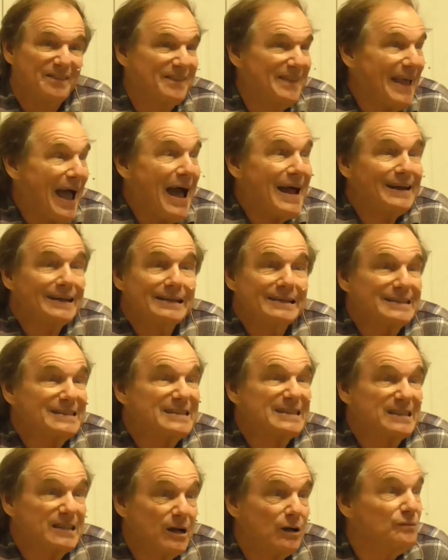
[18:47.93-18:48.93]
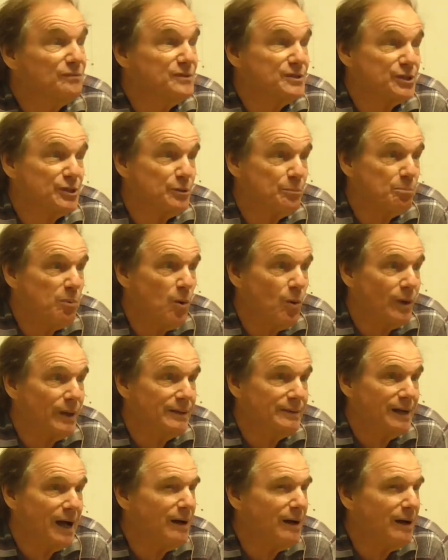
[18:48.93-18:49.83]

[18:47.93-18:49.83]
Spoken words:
that in itself is the point.